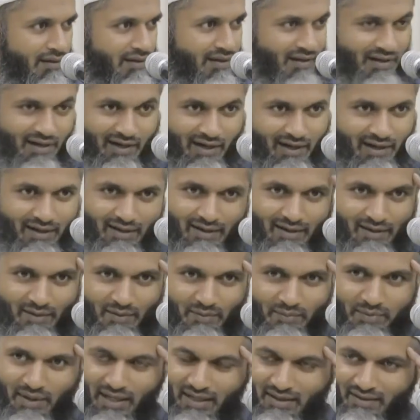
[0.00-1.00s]
You know, like,
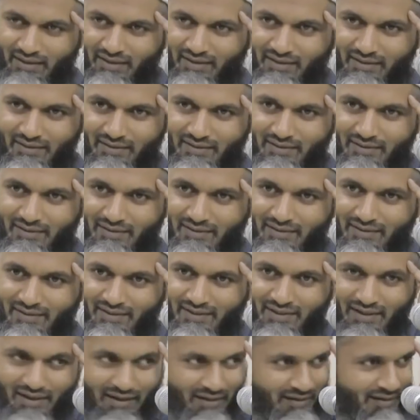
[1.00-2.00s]
my God.
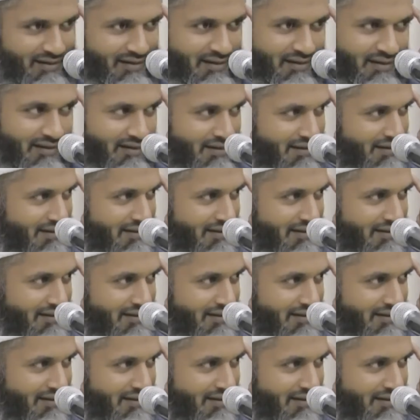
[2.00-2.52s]
He's like, huh?